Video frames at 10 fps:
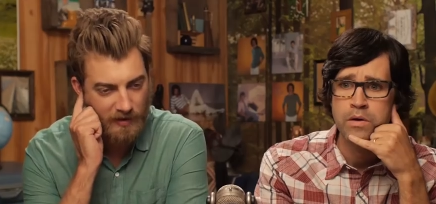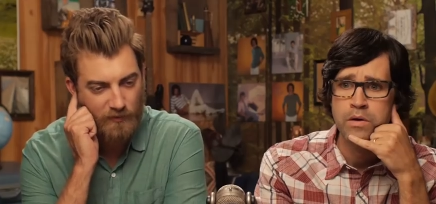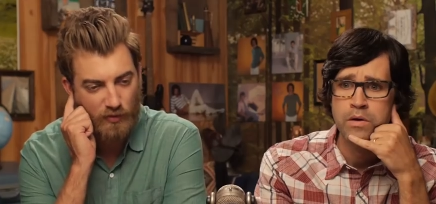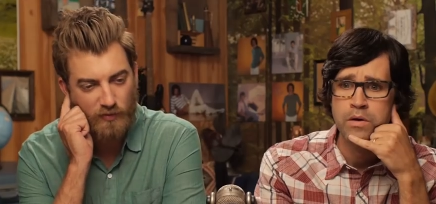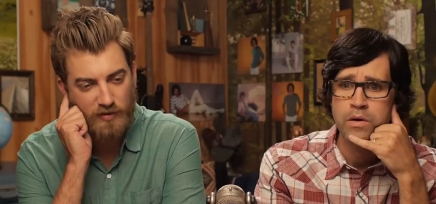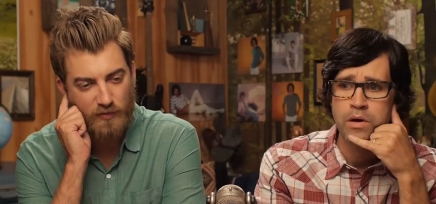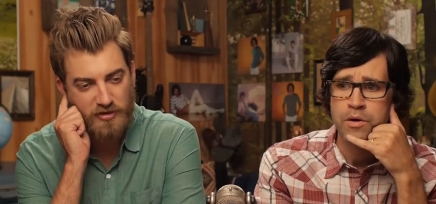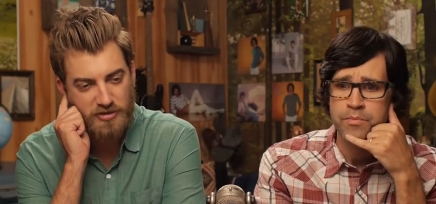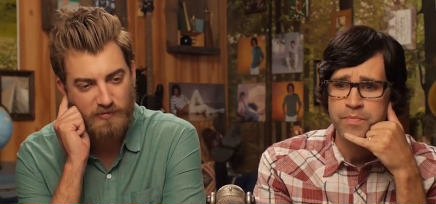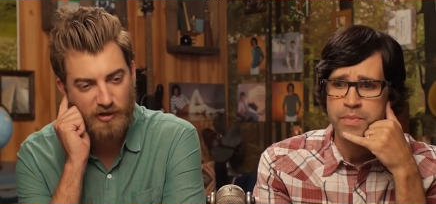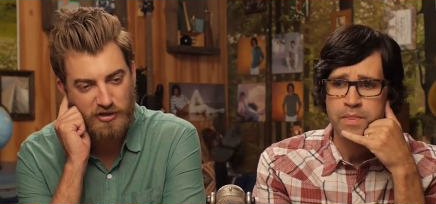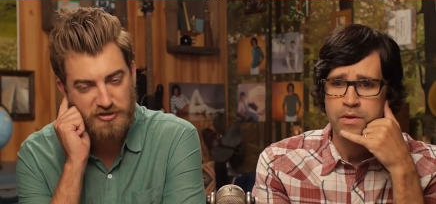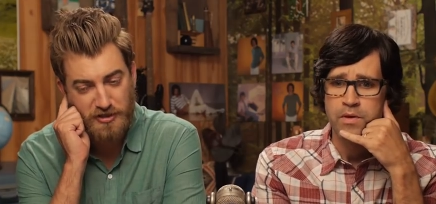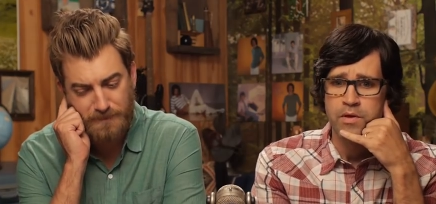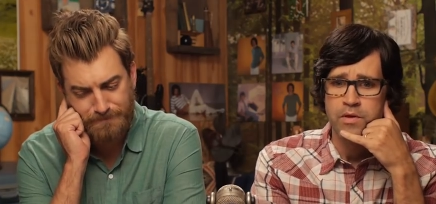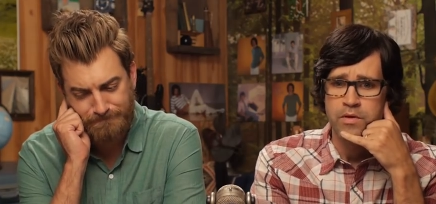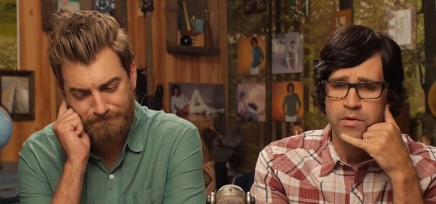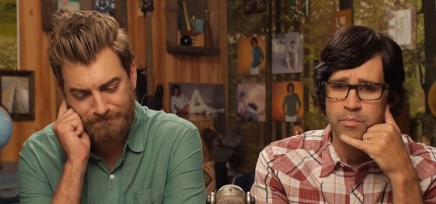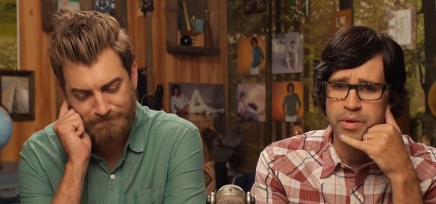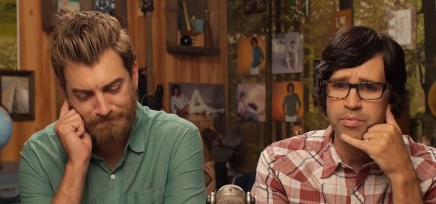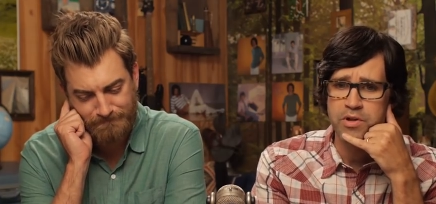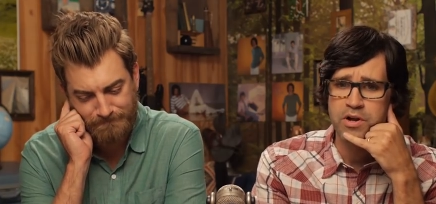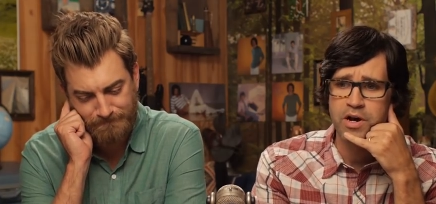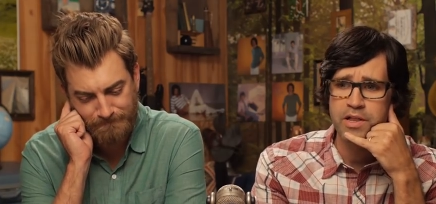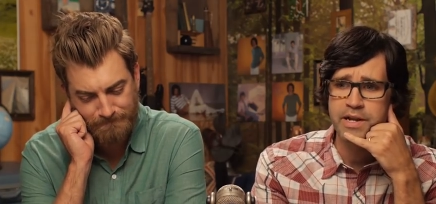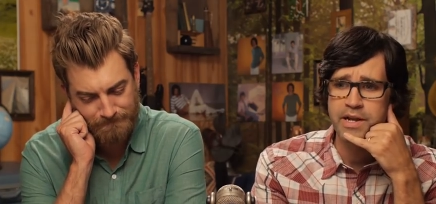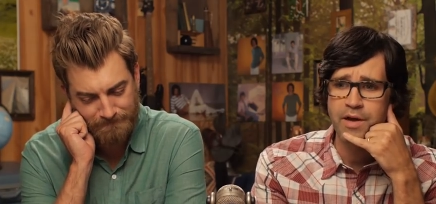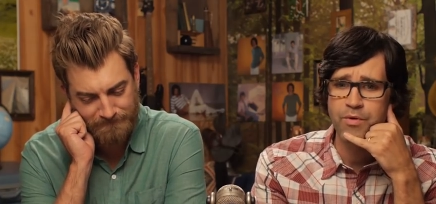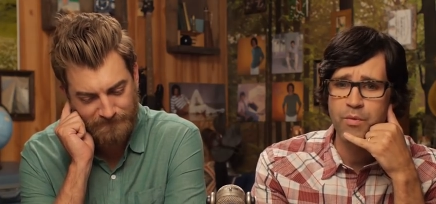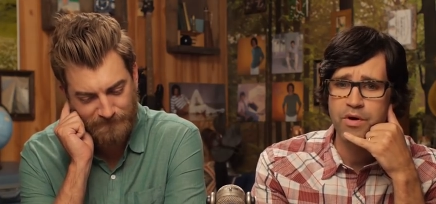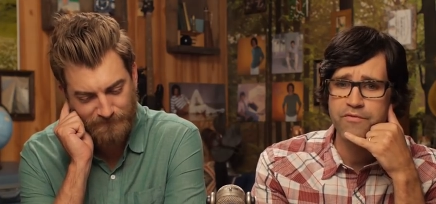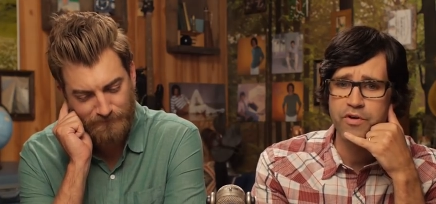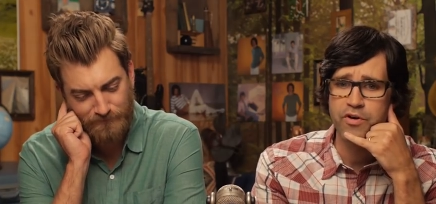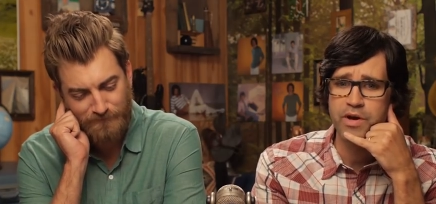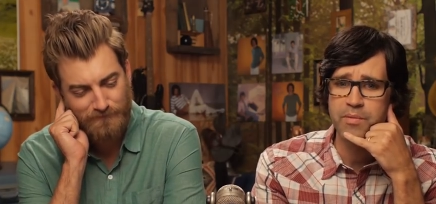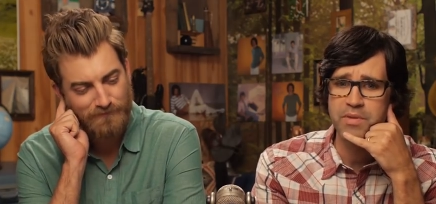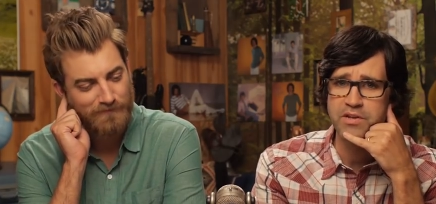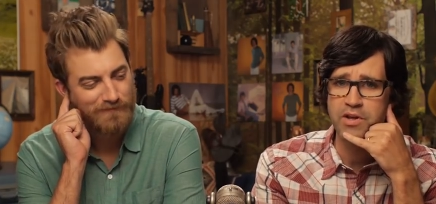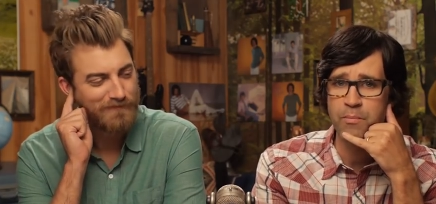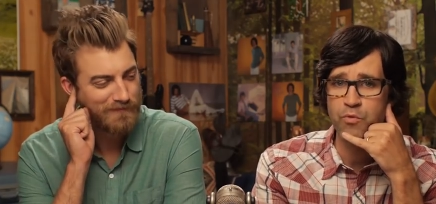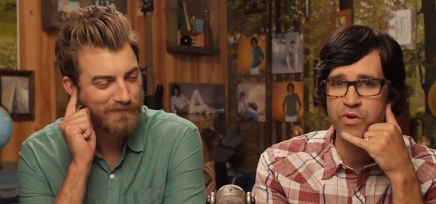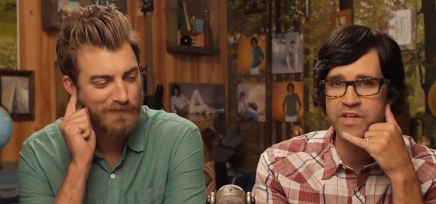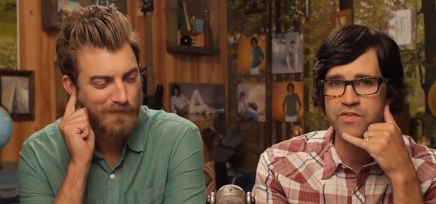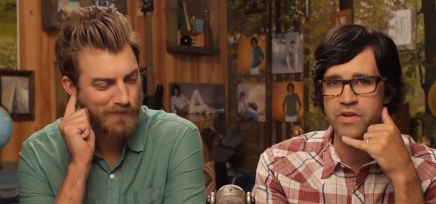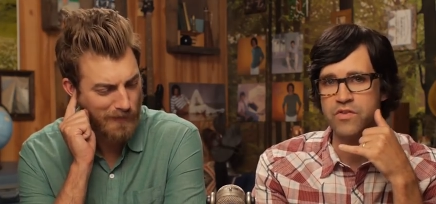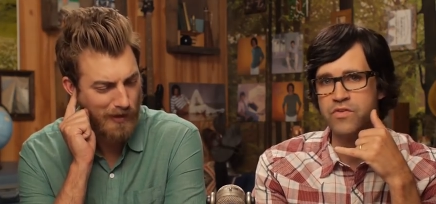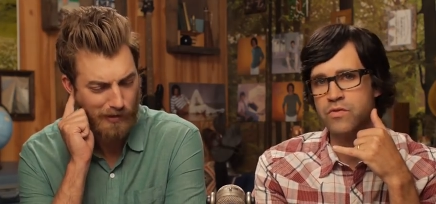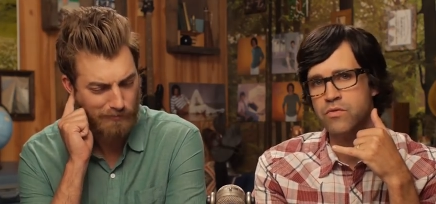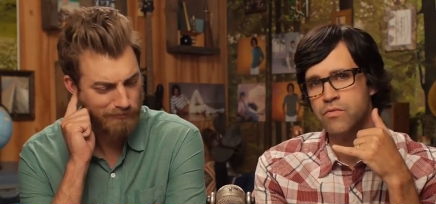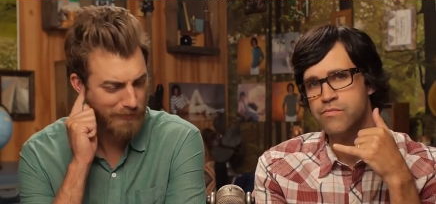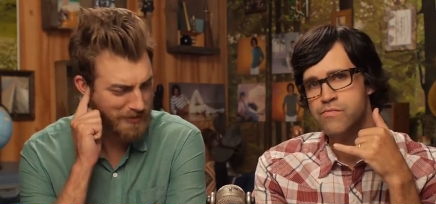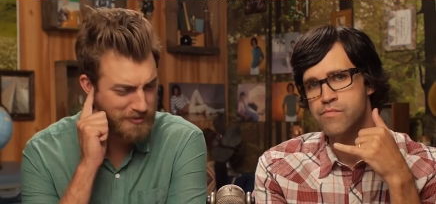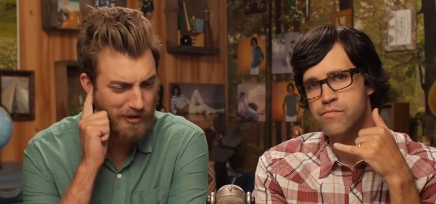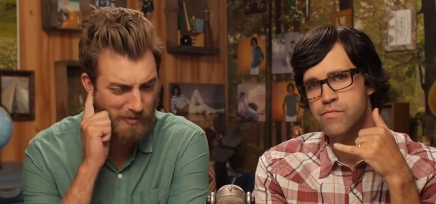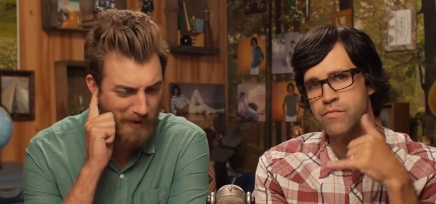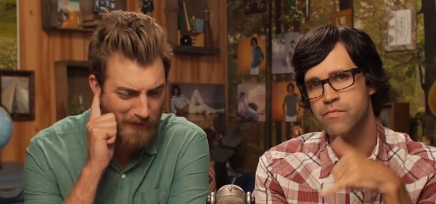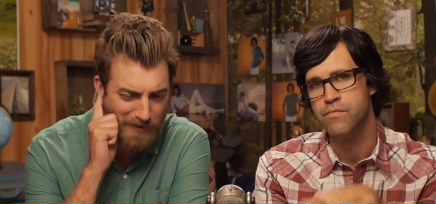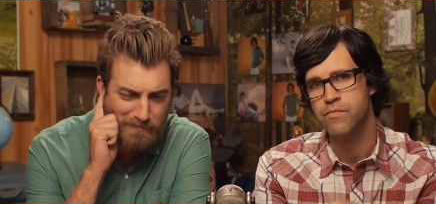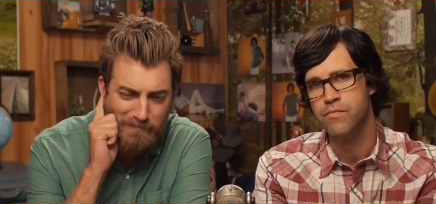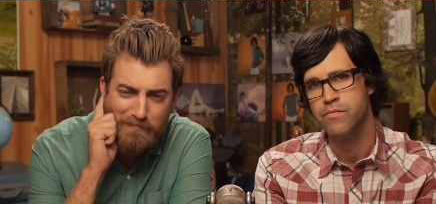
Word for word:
Speaker 1: 911, what is your emergency? People are calling 911 for incredibly dumb reasons.
Speaker 2: Well, let's talk about that.